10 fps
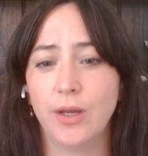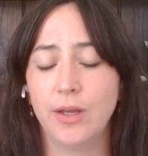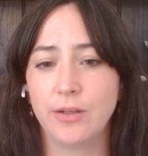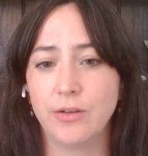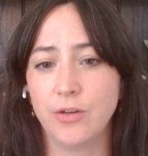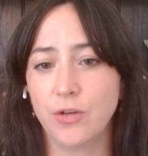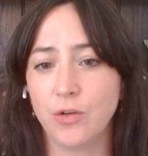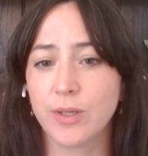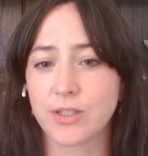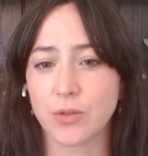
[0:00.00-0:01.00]

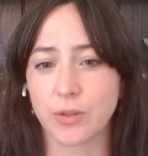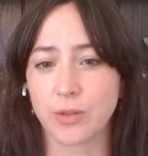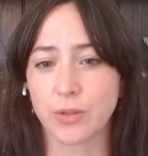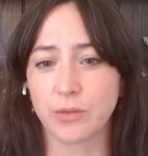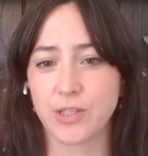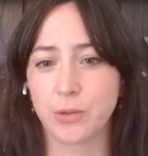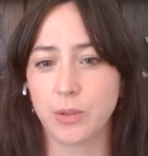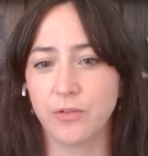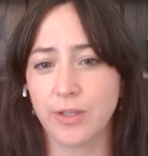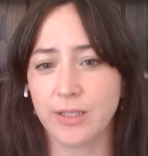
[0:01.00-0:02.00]
new. It's sort of a false
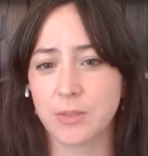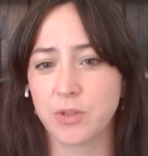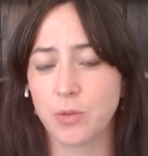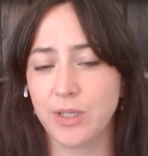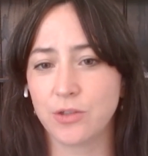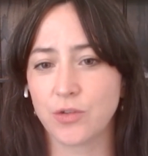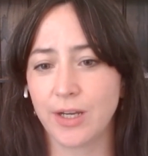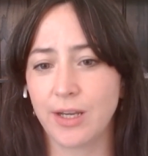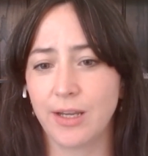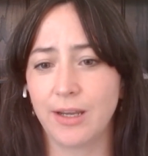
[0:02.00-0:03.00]
equivalence between
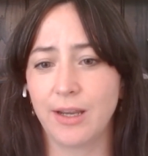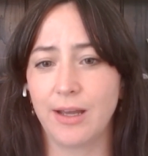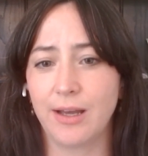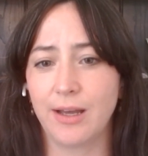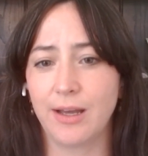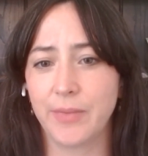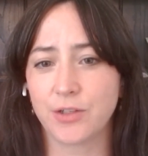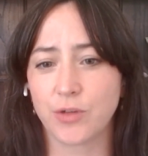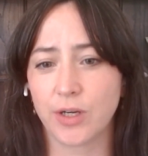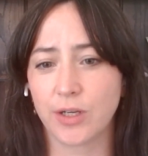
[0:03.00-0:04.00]
drinking
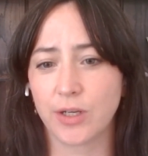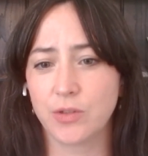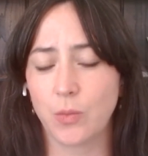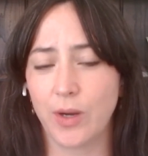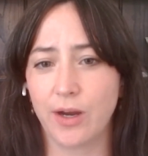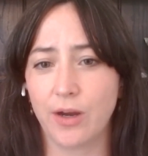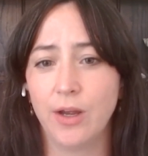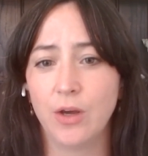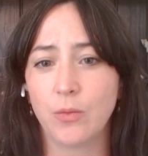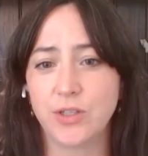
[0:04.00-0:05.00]
and drug use, where
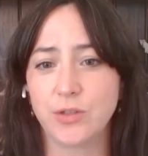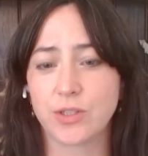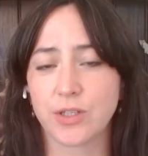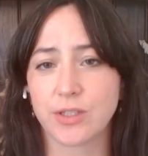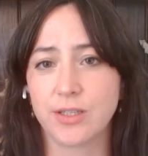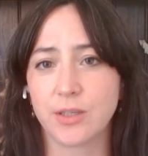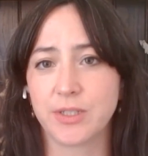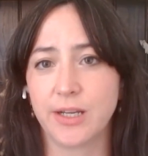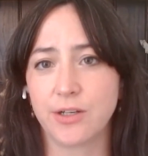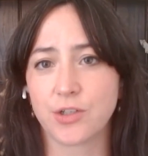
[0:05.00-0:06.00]
we do still see the
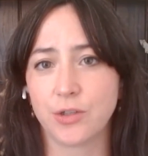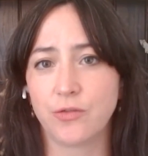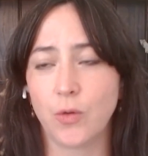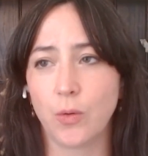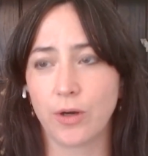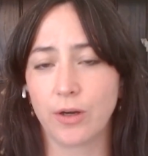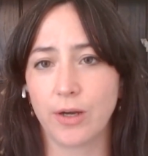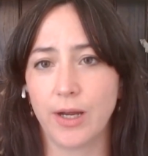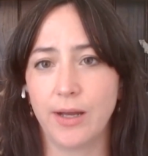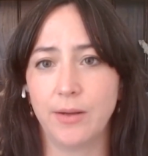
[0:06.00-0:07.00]
potential
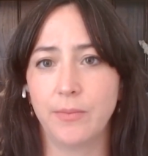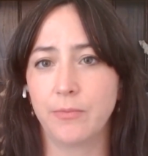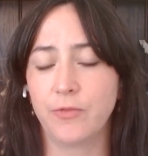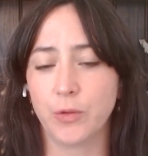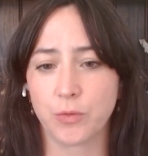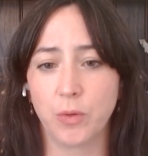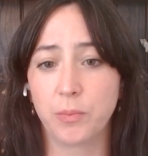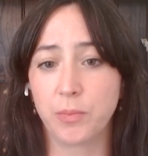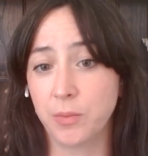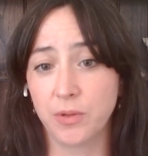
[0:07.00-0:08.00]
for vulnerable
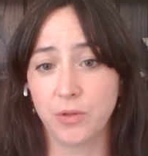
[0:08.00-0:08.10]
people